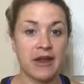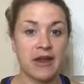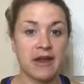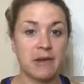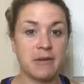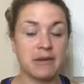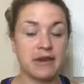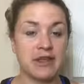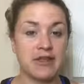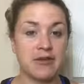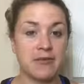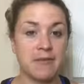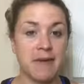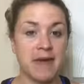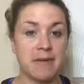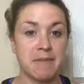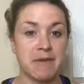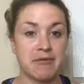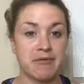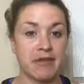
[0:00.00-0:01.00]
and it would either
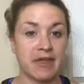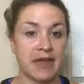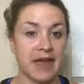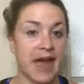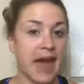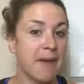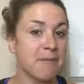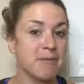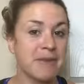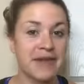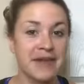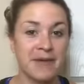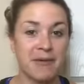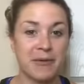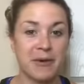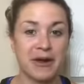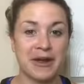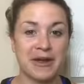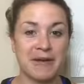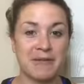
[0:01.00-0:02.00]
make me really happy
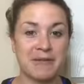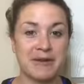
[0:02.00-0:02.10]
or it